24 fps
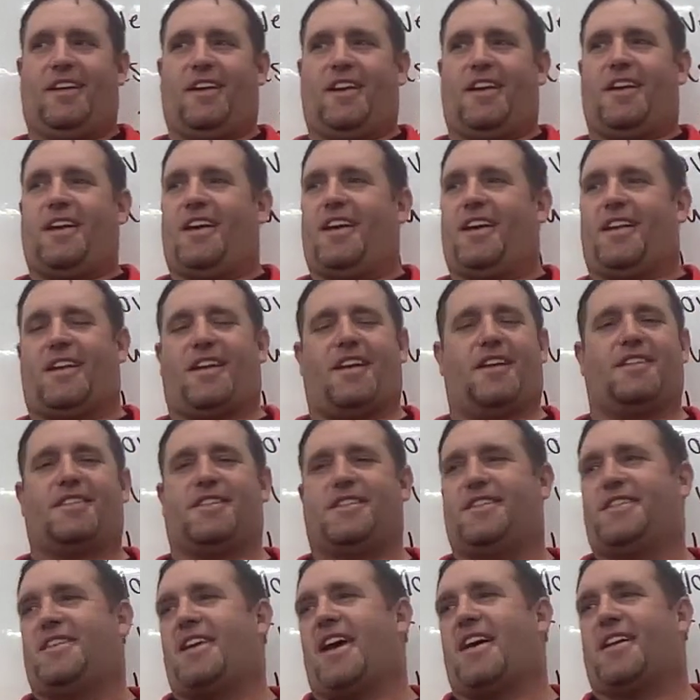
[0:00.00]

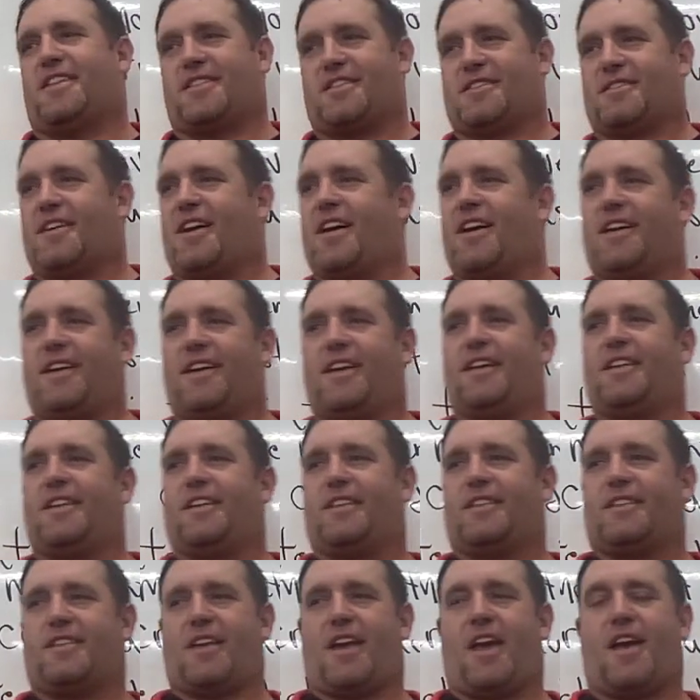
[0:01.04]
It's dense, right?
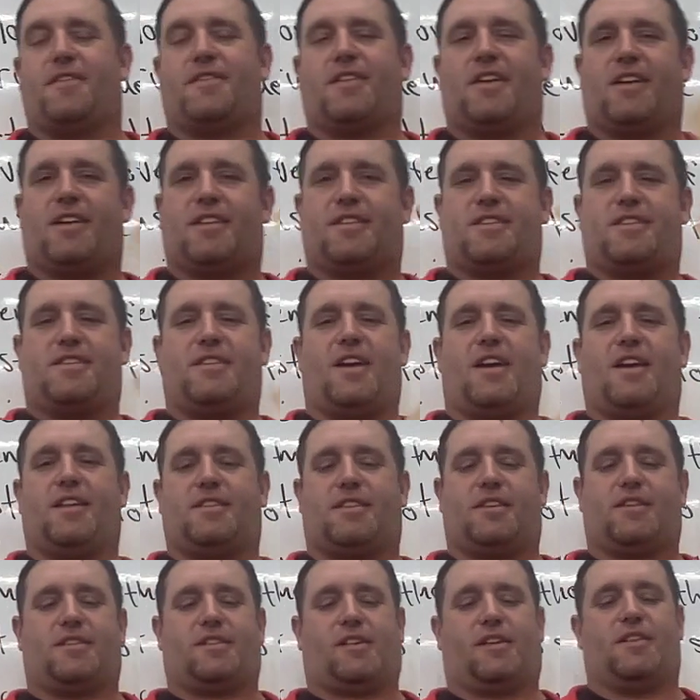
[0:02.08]
It's heavy, it's dense,
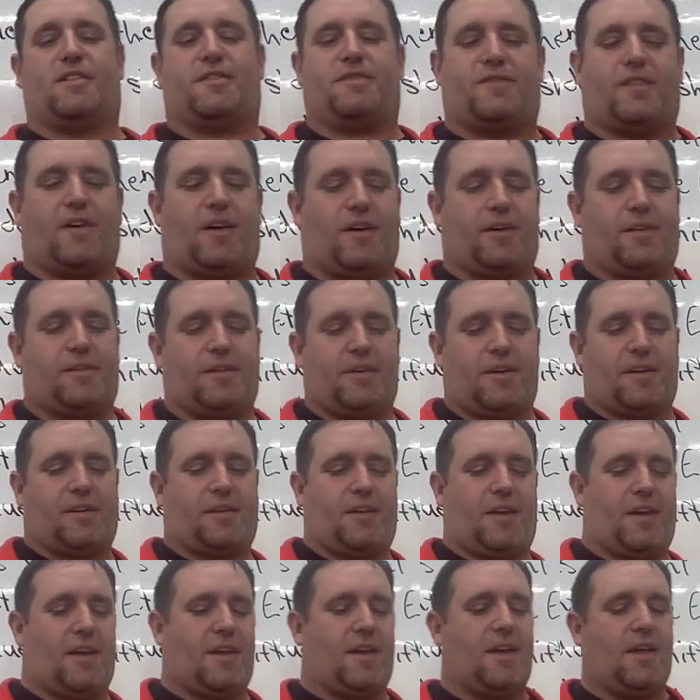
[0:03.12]
it's going to fall
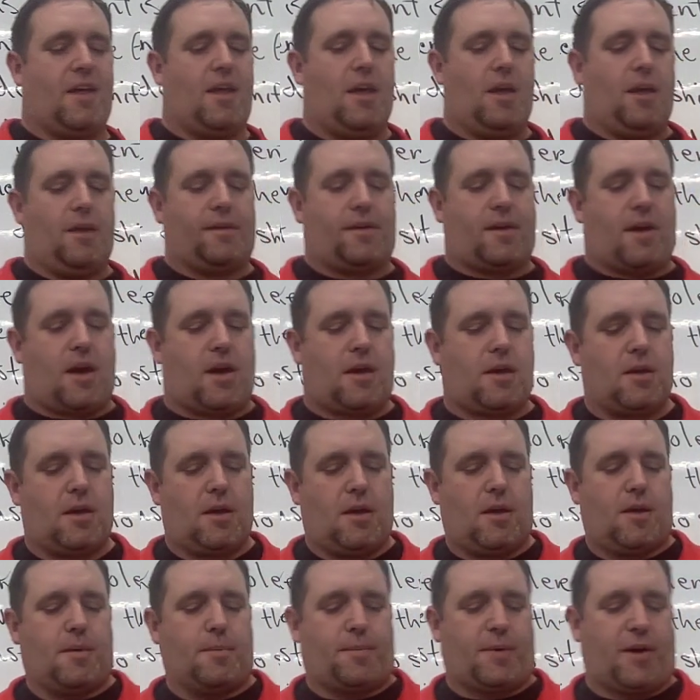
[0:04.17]
quickly.
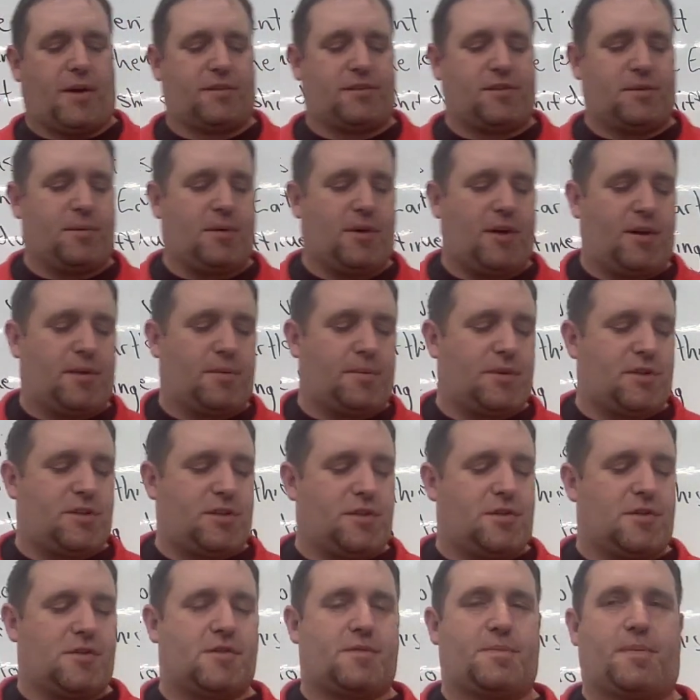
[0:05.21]
Okay? Balsa wood. Would you
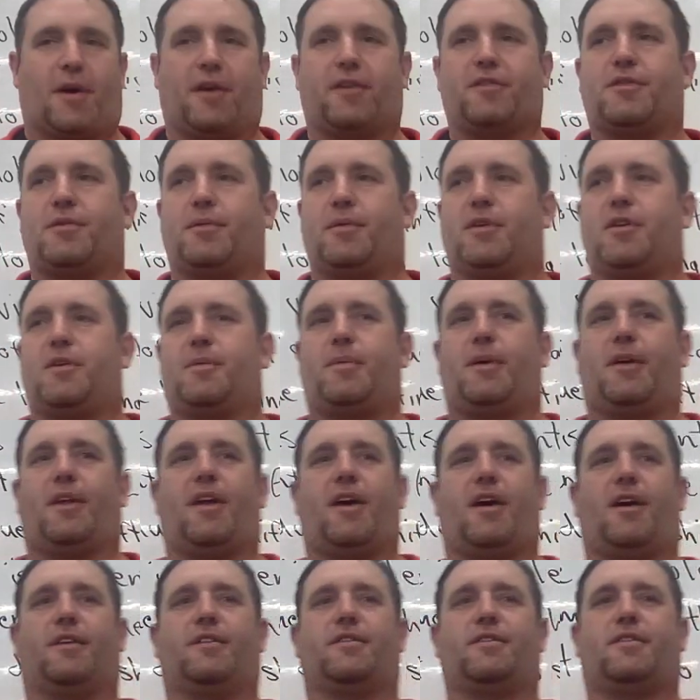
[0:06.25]
use balsa wood to build a
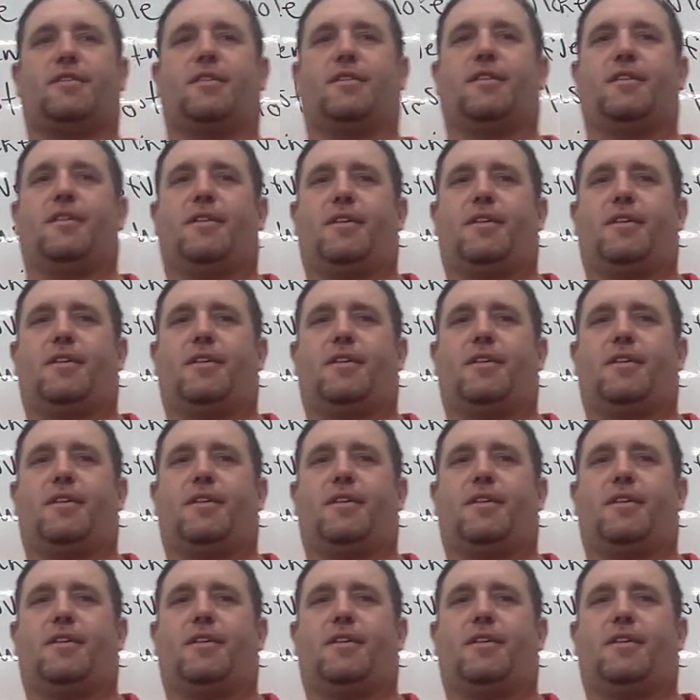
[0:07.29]
house?